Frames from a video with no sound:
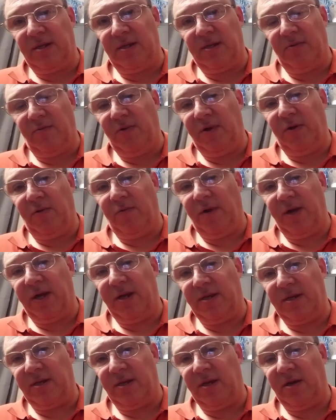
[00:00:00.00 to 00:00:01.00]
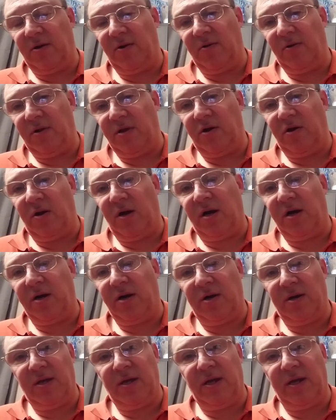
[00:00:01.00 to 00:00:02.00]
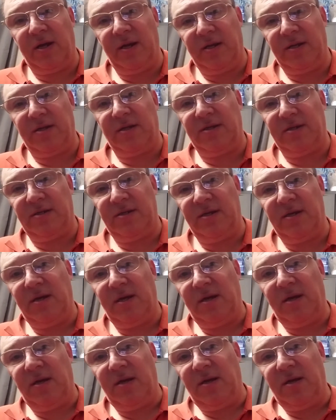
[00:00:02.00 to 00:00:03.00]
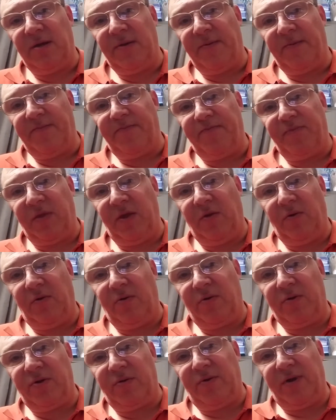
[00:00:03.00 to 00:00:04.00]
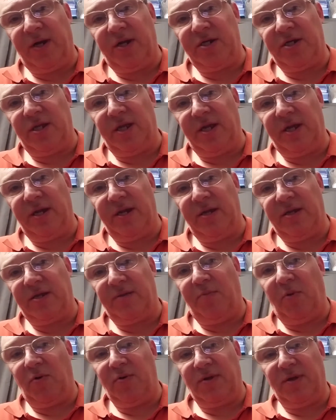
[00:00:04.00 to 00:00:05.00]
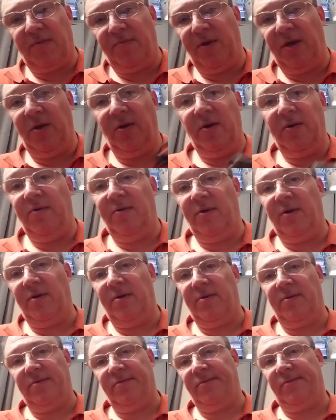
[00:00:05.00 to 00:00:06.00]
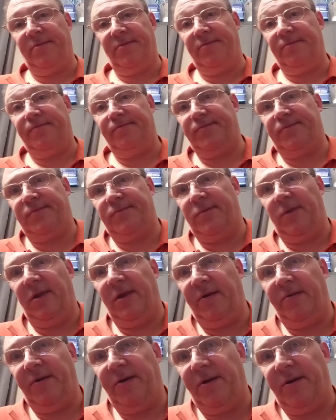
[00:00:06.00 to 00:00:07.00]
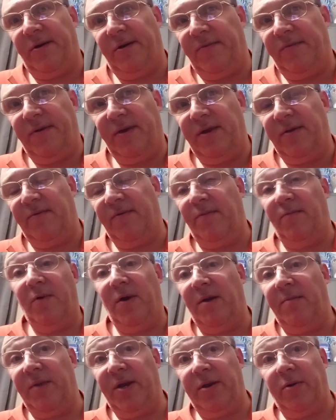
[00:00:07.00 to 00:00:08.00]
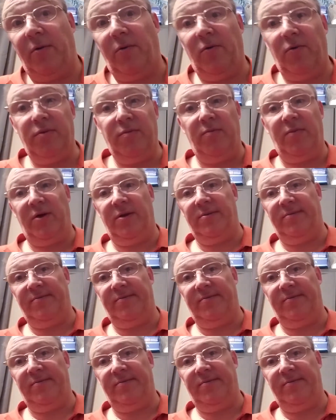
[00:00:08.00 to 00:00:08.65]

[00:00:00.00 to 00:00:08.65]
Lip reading: wheel weights, you know, a little harder lead. It's, you know, it's range lead. It's supposed to be good to 1,100 feet from what I've been told, but,